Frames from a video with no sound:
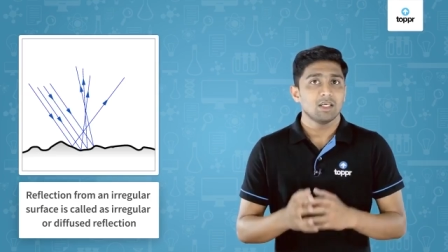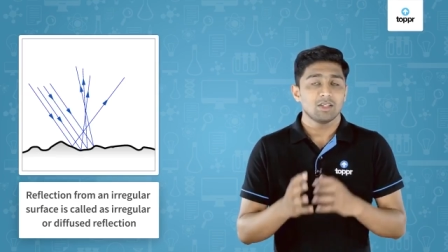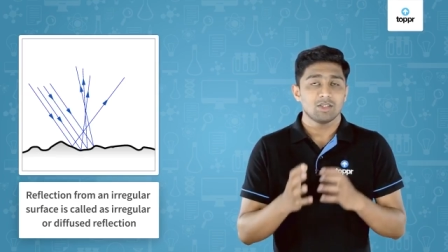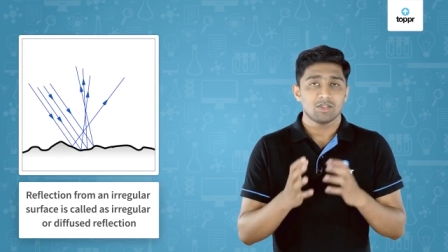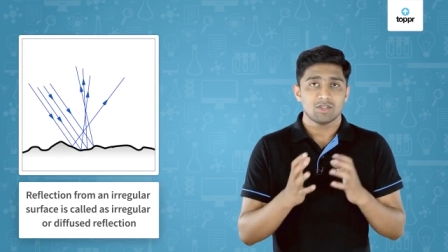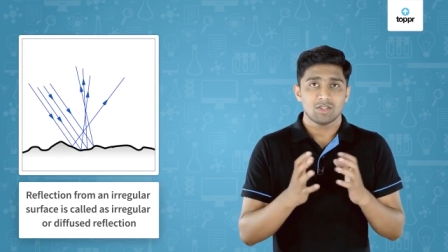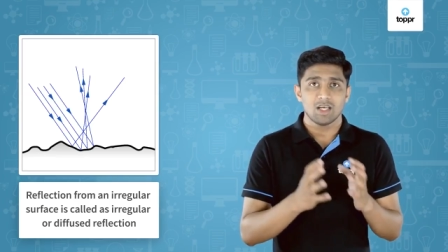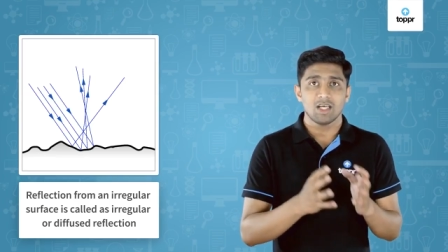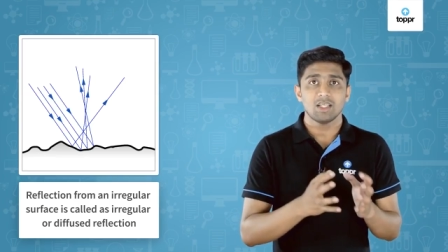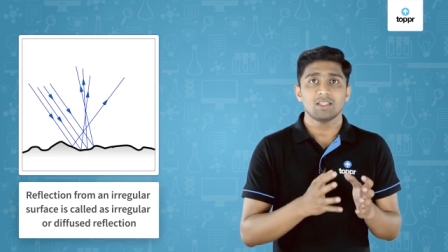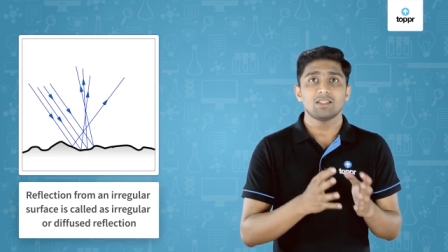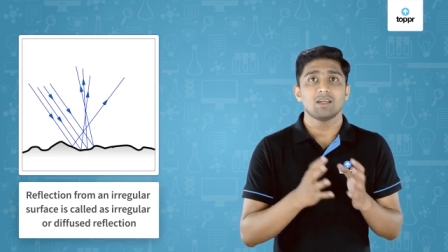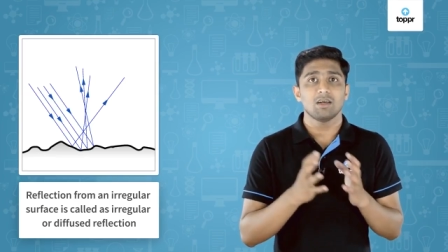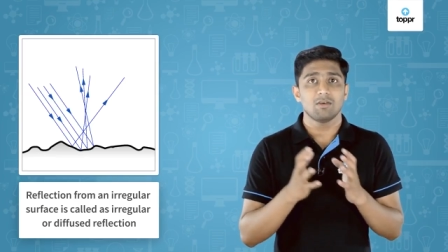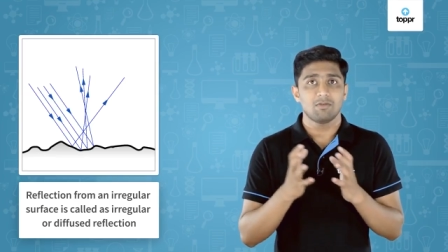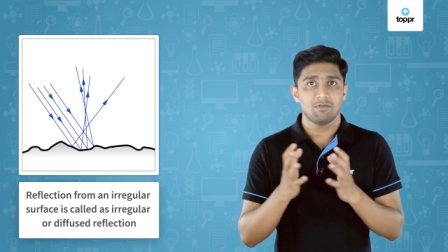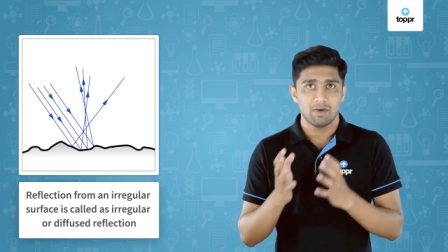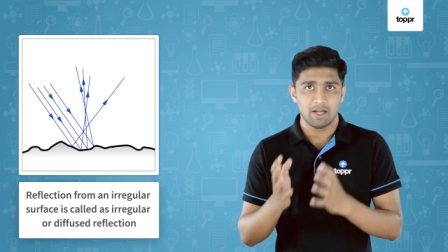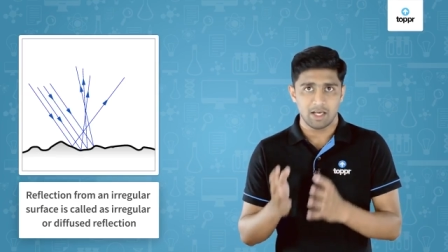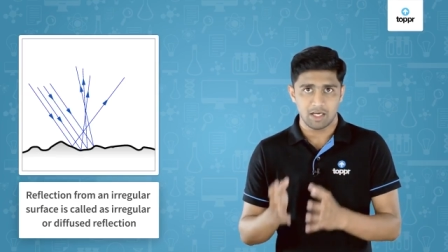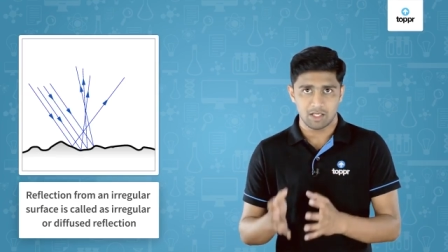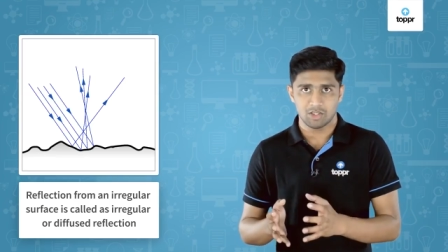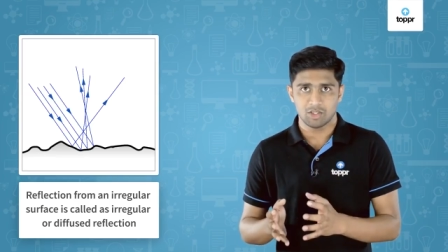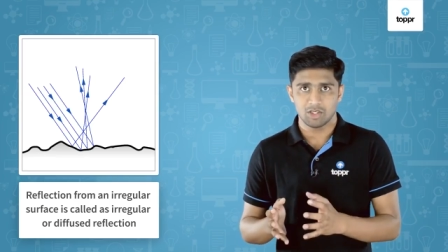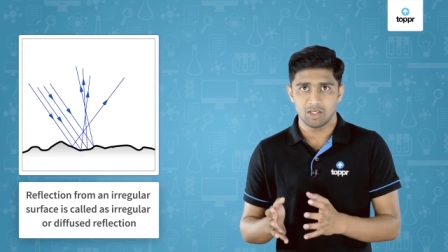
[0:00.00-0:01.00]
Such
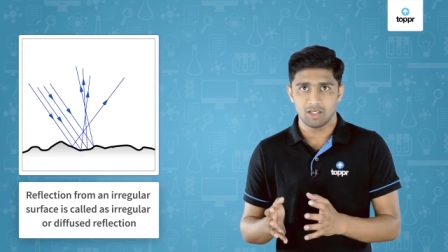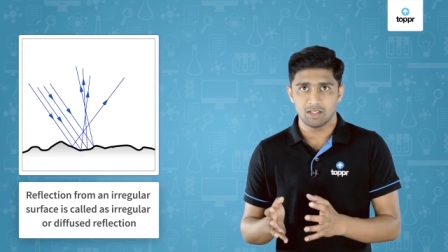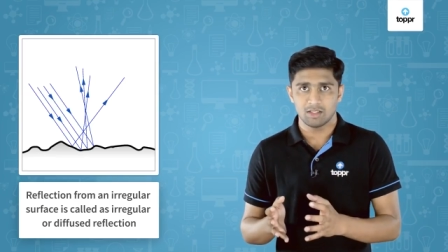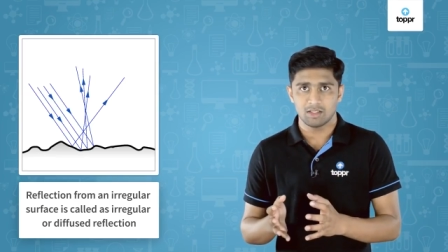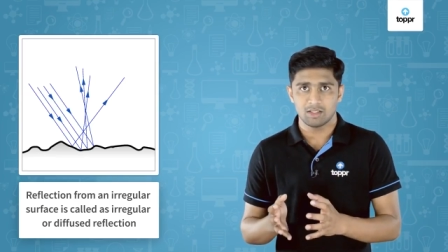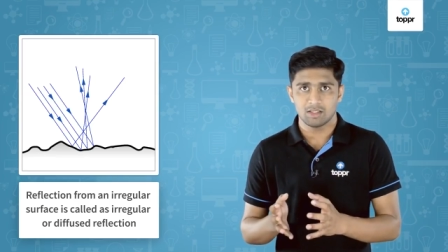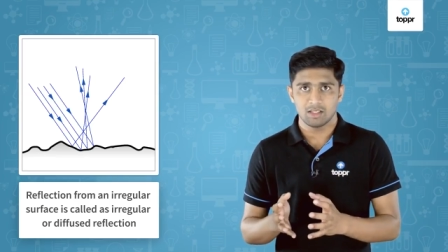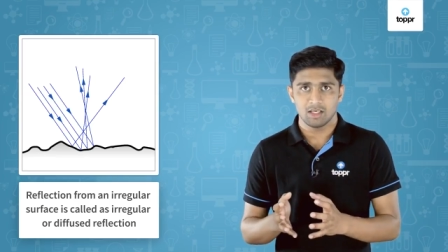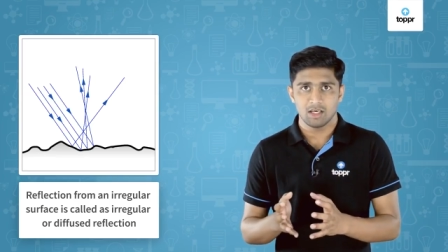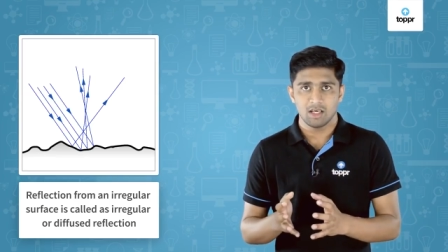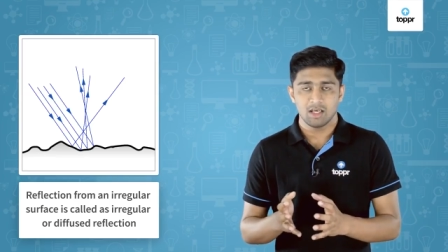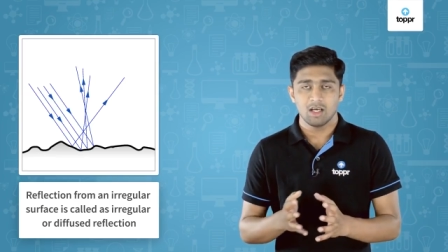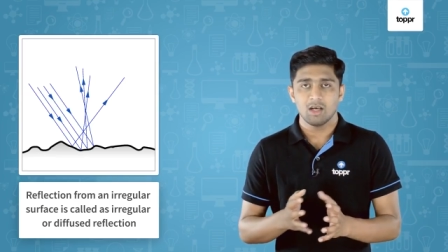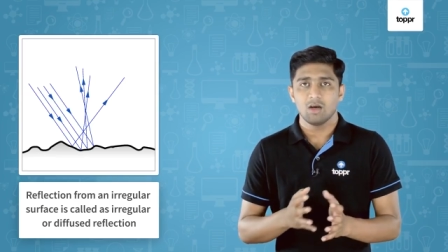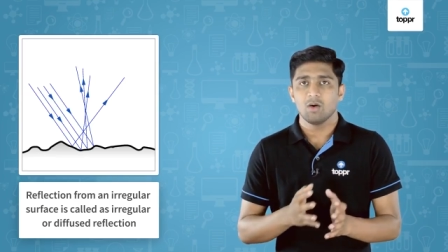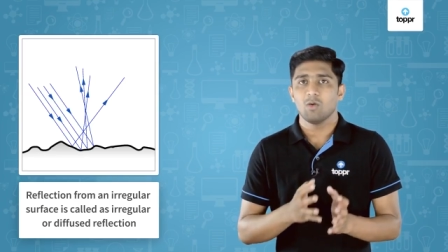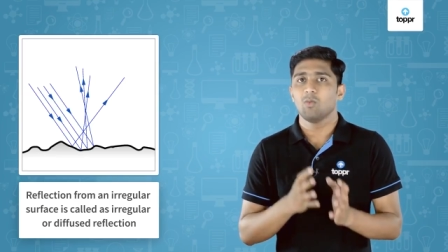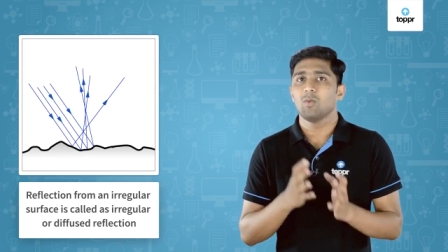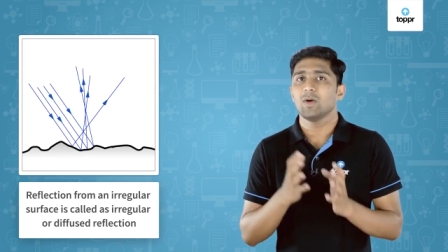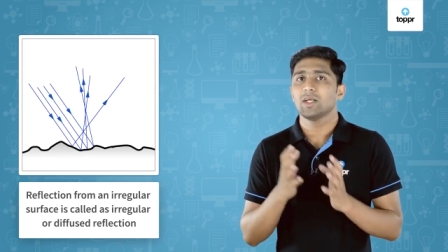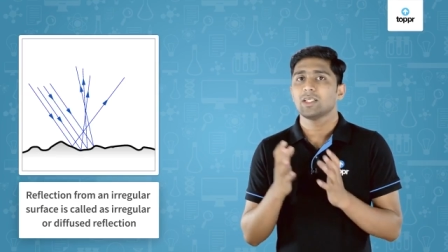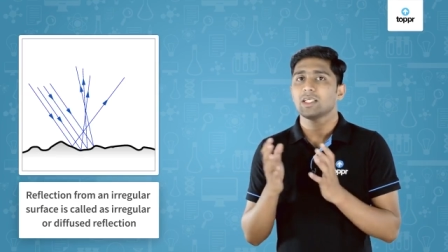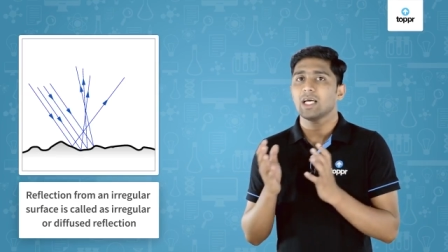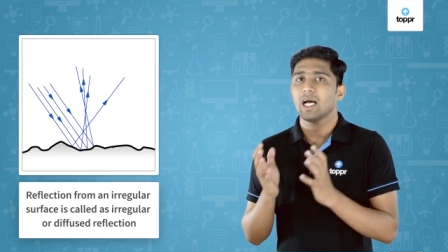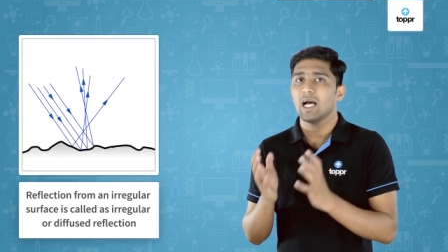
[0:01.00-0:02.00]
reflections
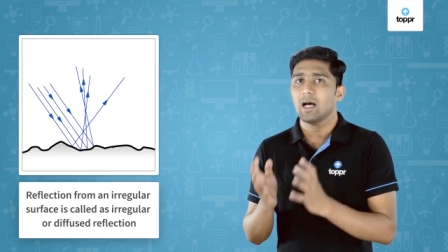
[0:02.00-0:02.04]
which